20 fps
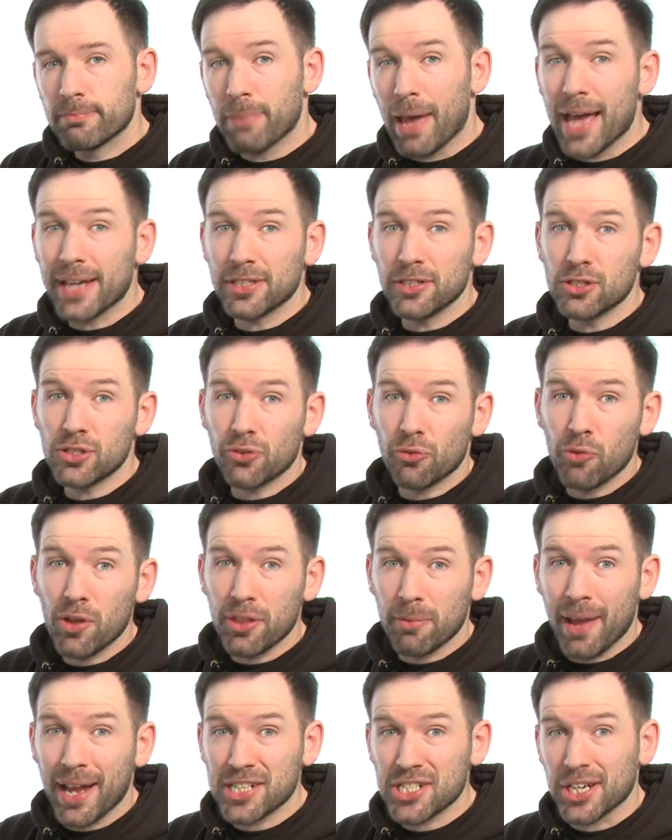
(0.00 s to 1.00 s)
Bad news for
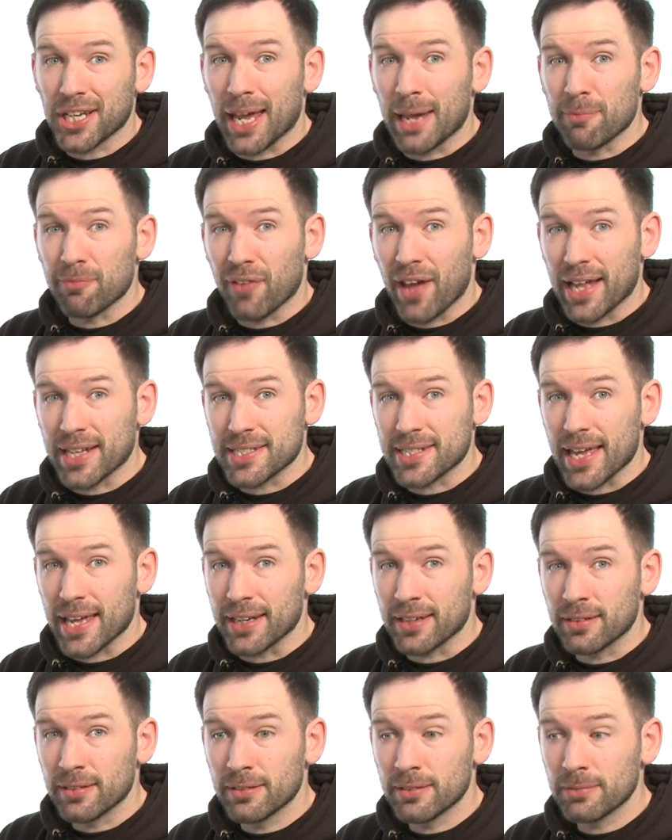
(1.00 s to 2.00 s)
rhythm action game fans,
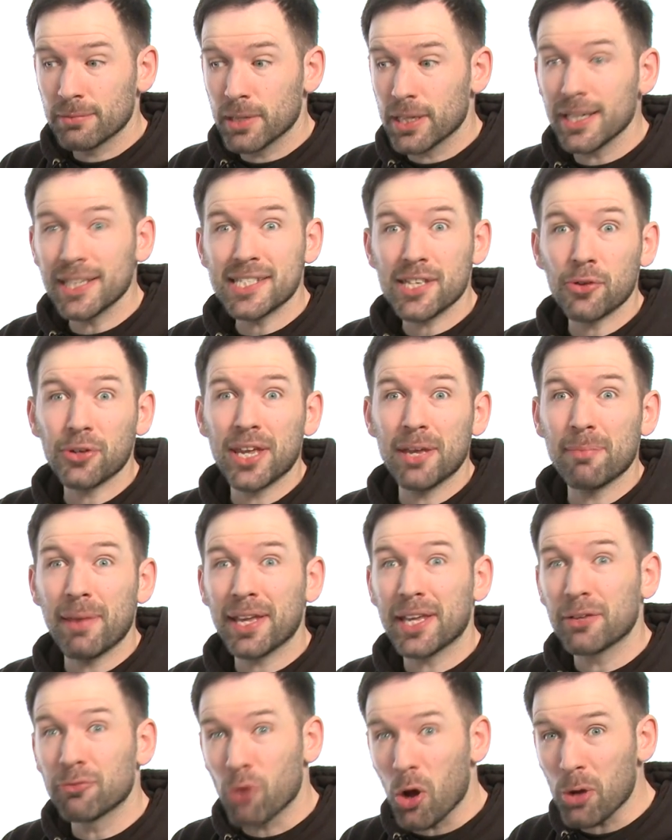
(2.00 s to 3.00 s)
then. But at least I'll keep
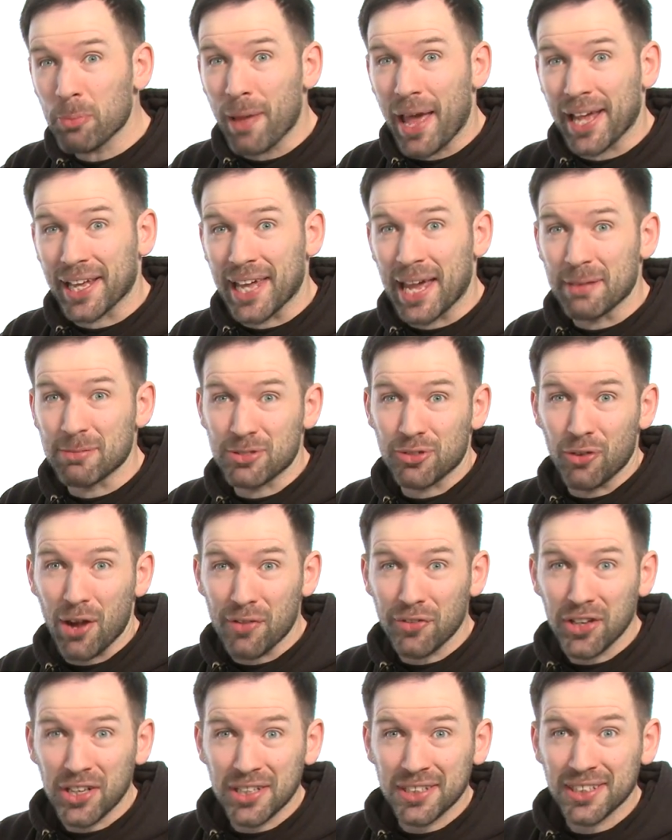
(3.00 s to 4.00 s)
making Rock Band games
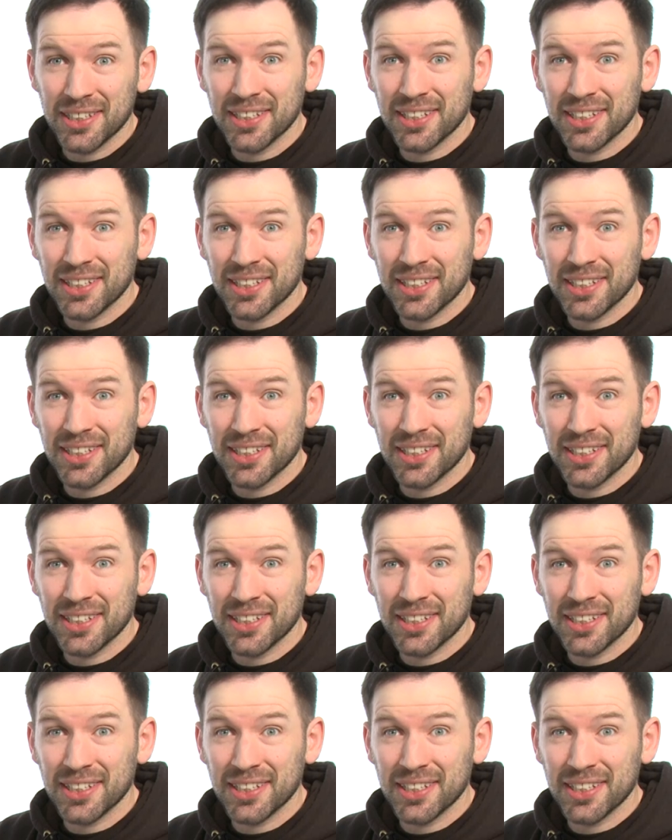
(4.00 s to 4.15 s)
forever.